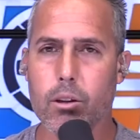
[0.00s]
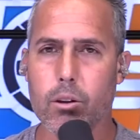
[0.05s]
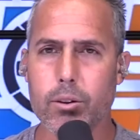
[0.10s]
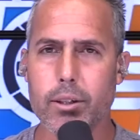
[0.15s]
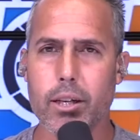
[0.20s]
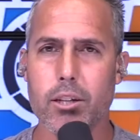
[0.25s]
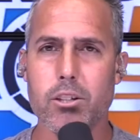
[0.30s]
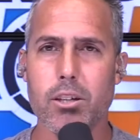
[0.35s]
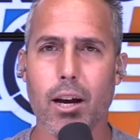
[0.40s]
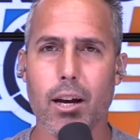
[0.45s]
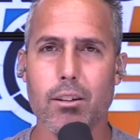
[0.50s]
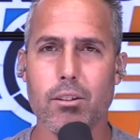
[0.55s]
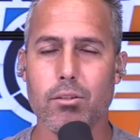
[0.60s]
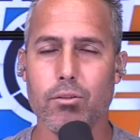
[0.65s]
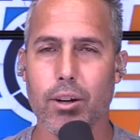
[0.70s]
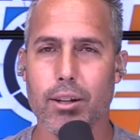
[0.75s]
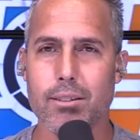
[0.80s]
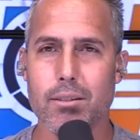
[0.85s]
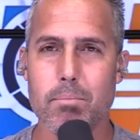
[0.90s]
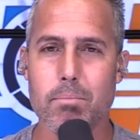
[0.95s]
Okay, John,
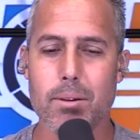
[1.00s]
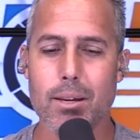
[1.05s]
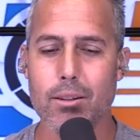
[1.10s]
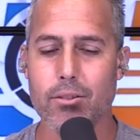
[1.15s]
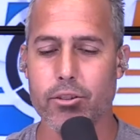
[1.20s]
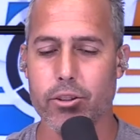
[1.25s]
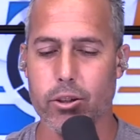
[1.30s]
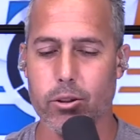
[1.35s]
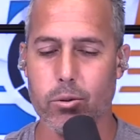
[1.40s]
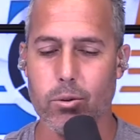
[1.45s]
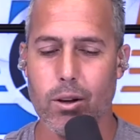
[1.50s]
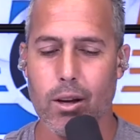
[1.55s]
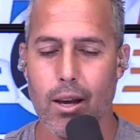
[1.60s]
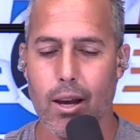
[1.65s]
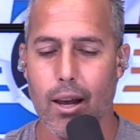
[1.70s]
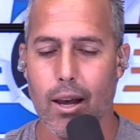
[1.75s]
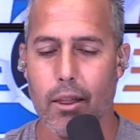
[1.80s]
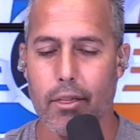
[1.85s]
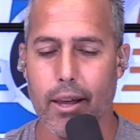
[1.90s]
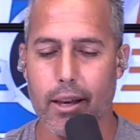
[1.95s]
it's great to meet you.
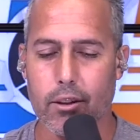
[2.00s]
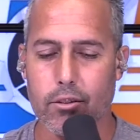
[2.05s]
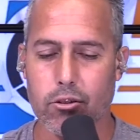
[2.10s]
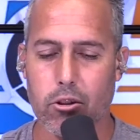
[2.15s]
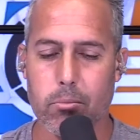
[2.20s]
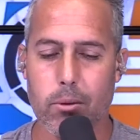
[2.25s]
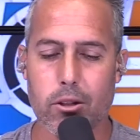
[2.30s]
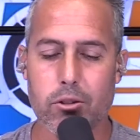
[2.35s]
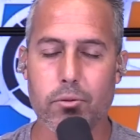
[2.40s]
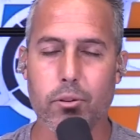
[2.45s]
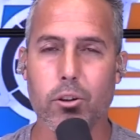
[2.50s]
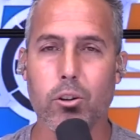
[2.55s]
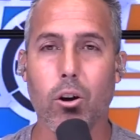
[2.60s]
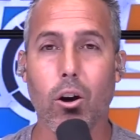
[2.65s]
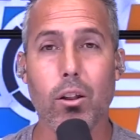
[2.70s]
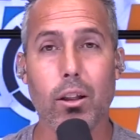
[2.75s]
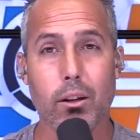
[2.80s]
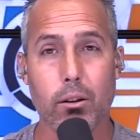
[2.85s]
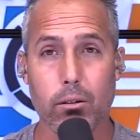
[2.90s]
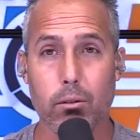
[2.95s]
Thank you so much for
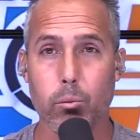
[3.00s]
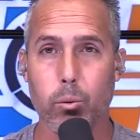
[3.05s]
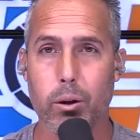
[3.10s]
calling.